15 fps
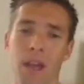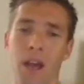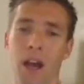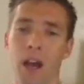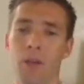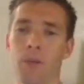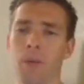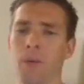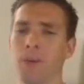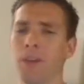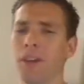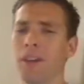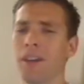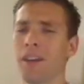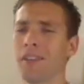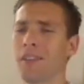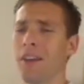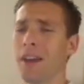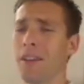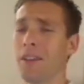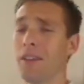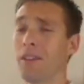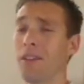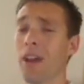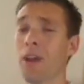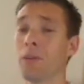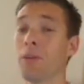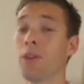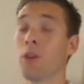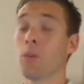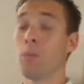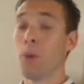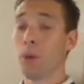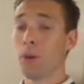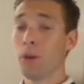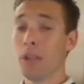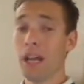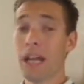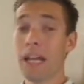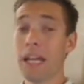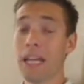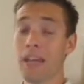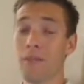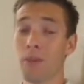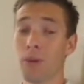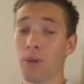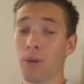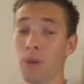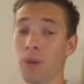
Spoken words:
I remember thinking inside that this guy was either borderline evil